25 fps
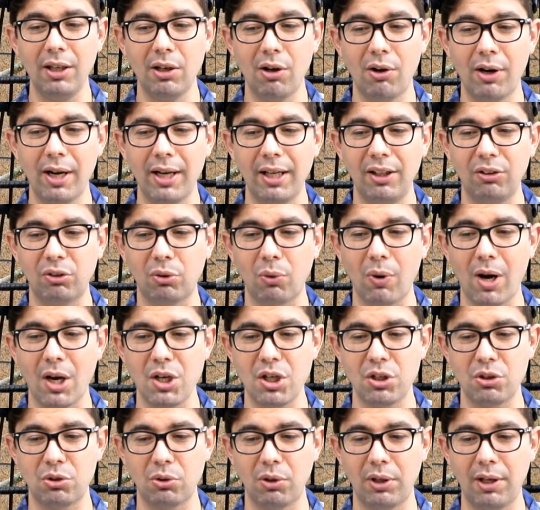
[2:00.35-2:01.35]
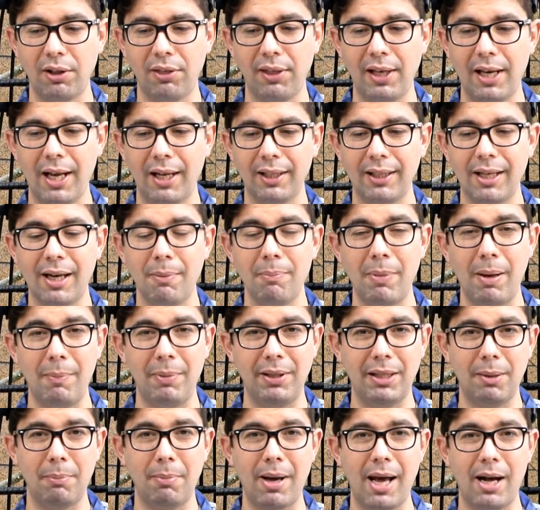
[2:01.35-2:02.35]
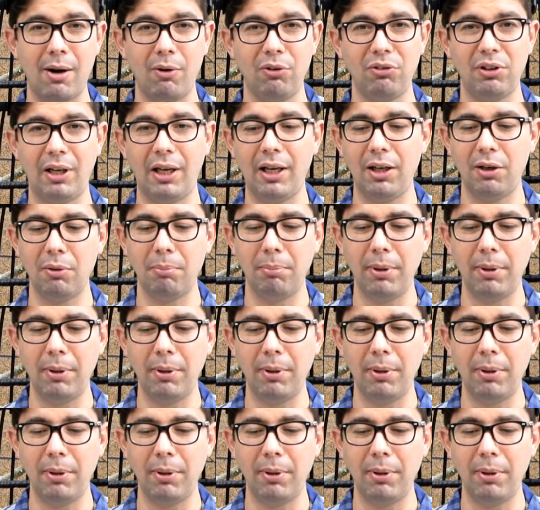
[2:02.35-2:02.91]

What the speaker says: not any scratches or anything like that. Maybe the battery is a little